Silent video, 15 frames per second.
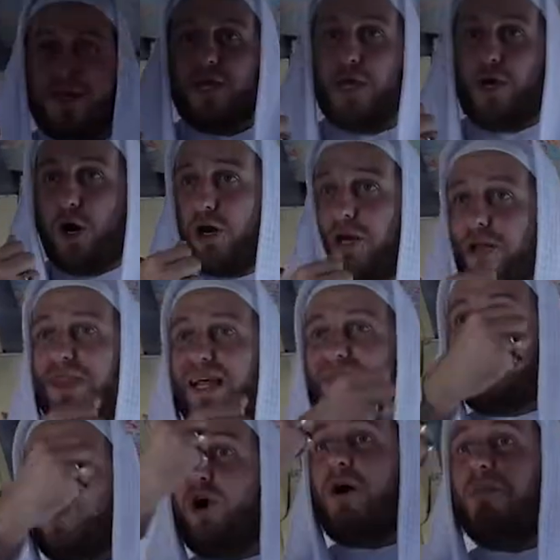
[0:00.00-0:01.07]
He ordered
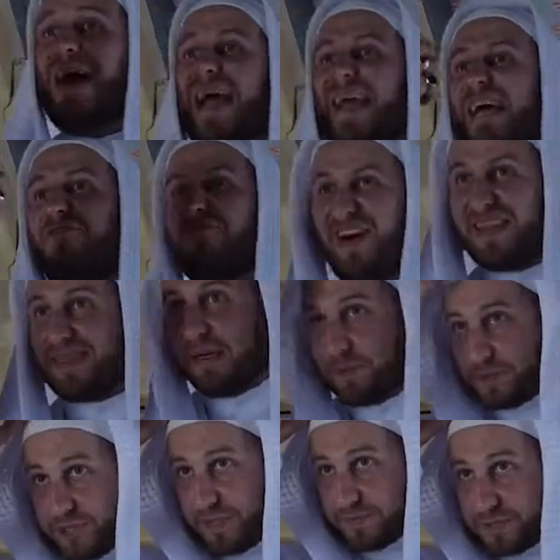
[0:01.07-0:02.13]
them to go back and fight the
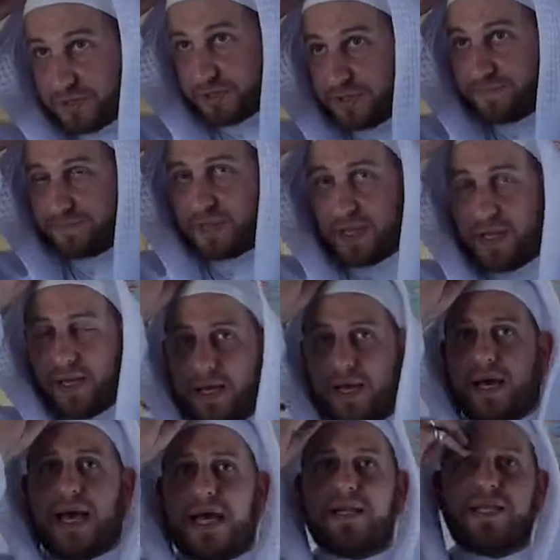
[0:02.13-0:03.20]
Muslims.
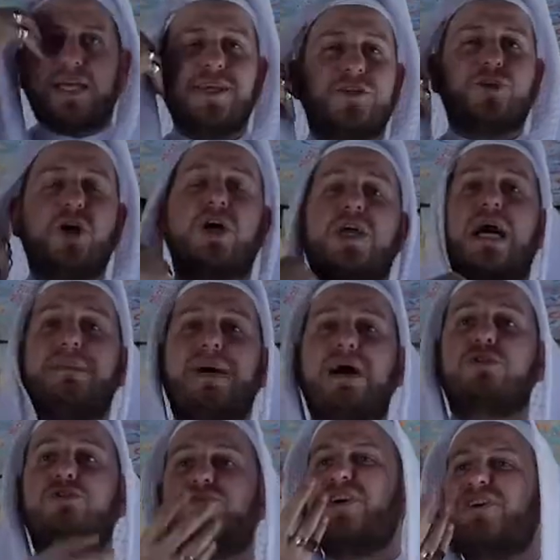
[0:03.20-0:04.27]
And he took
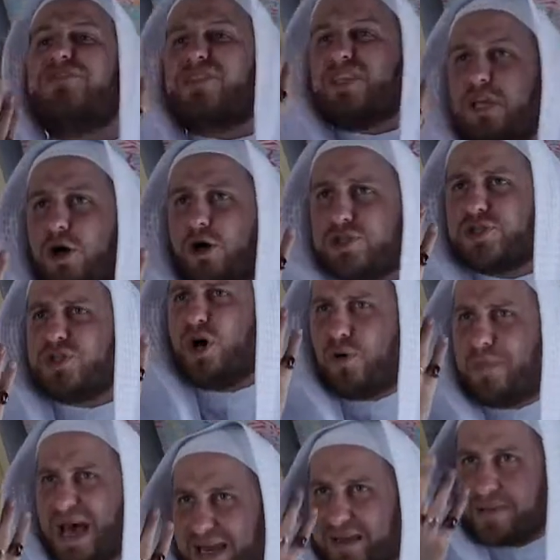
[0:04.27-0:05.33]
about 50 or so
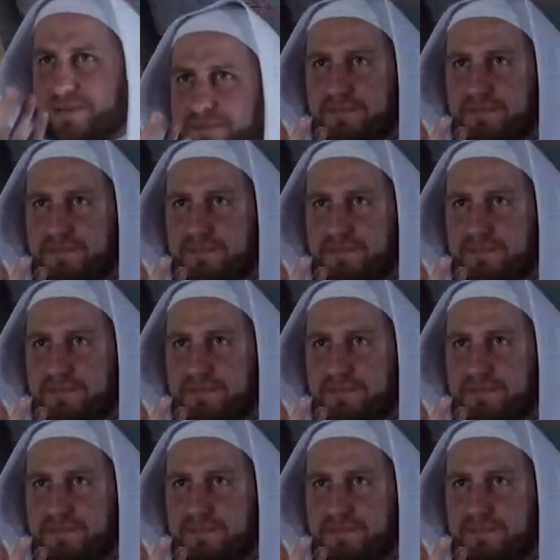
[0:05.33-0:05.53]
men,